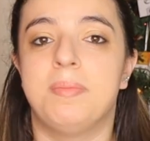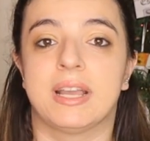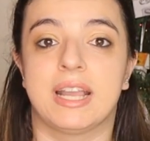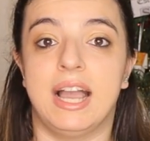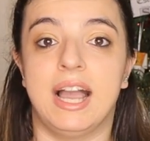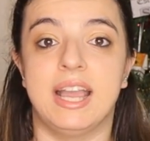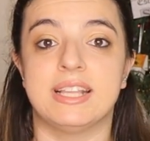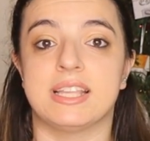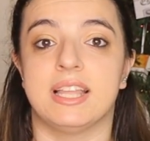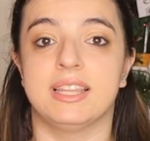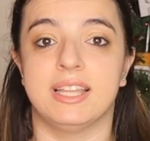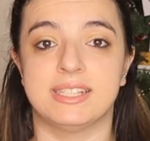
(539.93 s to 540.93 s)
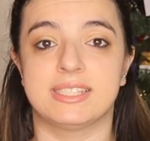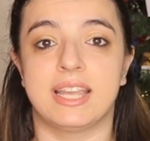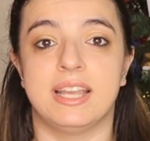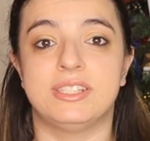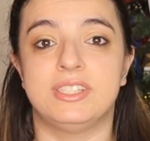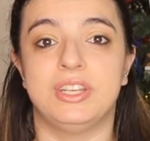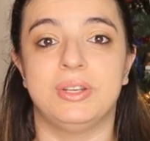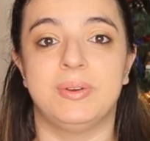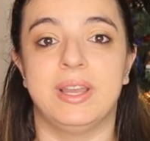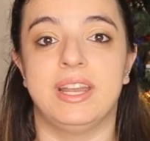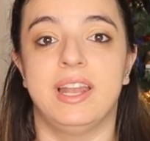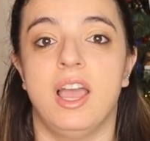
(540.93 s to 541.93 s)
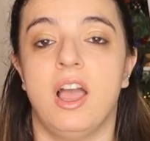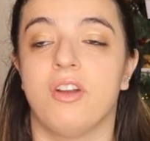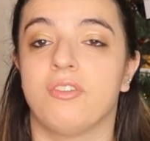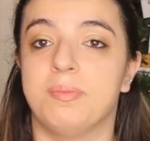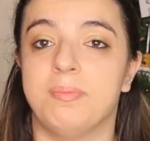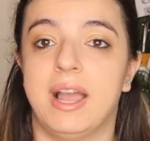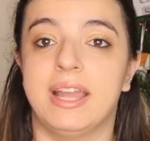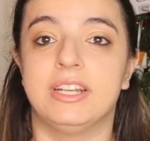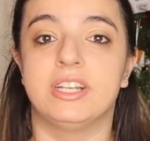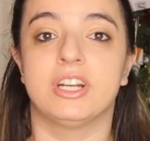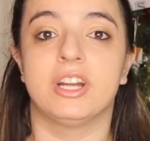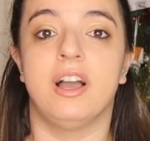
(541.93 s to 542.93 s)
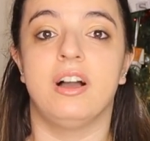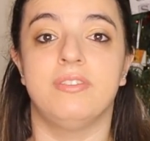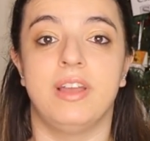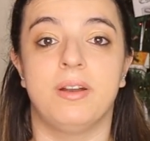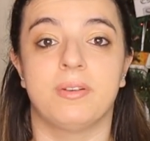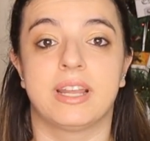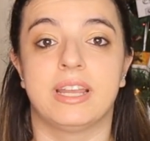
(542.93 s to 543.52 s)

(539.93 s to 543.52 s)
But guys, let's get to it. A reminder of our